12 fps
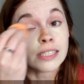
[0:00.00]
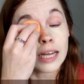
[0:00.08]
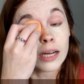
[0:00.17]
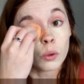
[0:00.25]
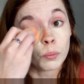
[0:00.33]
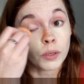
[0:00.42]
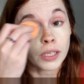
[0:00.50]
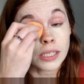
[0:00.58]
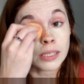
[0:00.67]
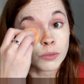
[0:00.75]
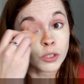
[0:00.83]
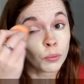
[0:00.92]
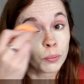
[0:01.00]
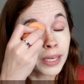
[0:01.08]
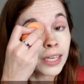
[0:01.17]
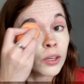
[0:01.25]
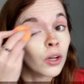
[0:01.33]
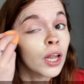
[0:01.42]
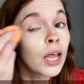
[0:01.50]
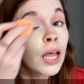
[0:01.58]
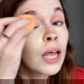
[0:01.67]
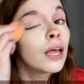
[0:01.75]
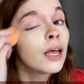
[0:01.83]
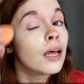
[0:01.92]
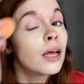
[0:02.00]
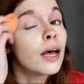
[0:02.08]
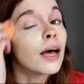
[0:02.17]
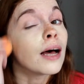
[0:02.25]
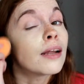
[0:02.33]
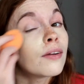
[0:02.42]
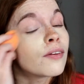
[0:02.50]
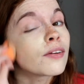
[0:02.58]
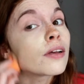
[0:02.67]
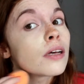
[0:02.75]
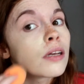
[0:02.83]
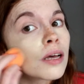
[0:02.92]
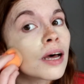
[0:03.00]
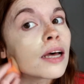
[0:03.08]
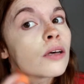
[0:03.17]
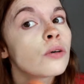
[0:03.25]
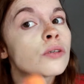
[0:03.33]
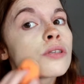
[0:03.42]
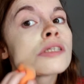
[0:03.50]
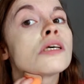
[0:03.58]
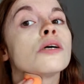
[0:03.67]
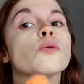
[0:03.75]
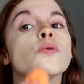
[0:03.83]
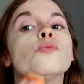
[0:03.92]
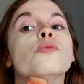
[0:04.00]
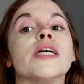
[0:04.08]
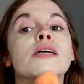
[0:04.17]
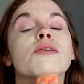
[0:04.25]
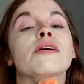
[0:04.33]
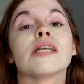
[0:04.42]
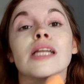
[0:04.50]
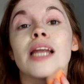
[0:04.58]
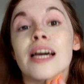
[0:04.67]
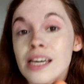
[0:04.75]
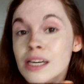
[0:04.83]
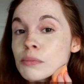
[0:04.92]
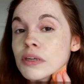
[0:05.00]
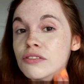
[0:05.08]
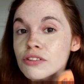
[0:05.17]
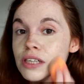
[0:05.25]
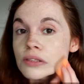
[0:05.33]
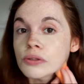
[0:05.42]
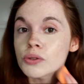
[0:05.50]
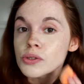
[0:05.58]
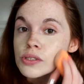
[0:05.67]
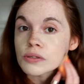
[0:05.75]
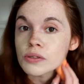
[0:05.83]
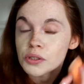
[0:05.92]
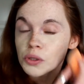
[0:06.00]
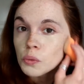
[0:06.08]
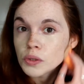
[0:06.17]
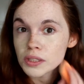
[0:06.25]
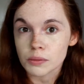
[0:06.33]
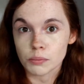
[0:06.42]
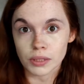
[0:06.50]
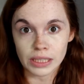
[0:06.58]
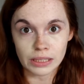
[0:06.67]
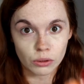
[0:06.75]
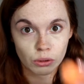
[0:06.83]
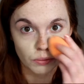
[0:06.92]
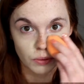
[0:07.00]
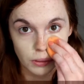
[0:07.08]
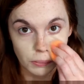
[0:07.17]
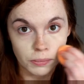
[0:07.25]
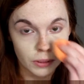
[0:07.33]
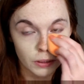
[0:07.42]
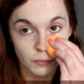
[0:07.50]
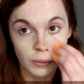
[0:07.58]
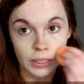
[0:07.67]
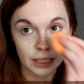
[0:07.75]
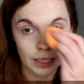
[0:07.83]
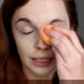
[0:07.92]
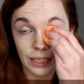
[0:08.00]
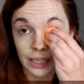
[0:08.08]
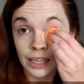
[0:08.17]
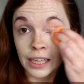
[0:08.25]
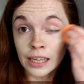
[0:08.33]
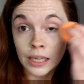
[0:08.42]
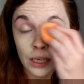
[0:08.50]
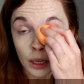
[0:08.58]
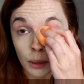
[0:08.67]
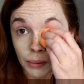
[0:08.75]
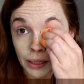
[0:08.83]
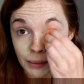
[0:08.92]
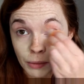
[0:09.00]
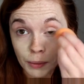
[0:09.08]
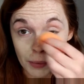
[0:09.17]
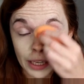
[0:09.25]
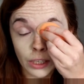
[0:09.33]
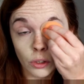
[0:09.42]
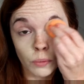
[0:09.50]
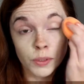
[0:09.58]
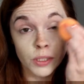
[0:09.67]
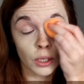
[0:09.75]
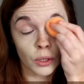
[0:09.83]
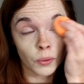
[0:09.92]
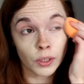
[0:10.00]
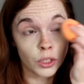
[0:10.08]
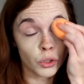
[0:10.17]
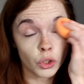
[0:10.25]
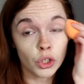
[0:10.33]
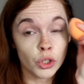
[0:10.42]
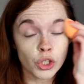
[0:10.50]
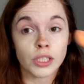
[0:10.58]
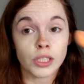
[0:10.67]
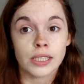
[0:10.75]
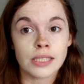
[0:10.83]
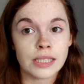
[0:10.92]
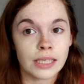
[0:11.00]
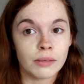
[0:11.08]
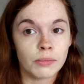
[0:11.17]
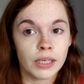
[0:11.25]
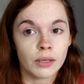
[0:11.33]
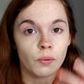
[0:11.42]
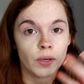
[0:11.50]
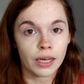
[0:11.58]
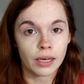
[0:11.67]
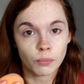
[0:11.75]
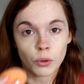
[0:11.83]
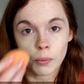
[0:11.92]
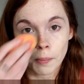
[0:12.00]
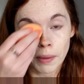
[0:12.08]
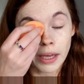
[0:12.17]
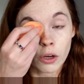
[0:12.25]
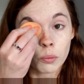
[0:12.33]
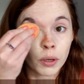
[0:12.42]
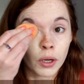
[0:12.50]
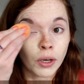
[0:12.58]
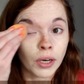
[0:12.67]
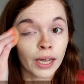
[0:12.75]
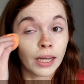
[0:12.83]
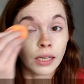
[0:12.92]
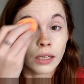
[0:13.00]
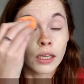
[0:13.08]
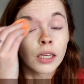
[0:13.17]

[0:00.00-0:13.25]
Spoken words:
out because I'm so pale, and I also really like my freckles, so I don't want to completely cover them when I apply my makeup. So you'll usually see me when I put my makeup on, I'll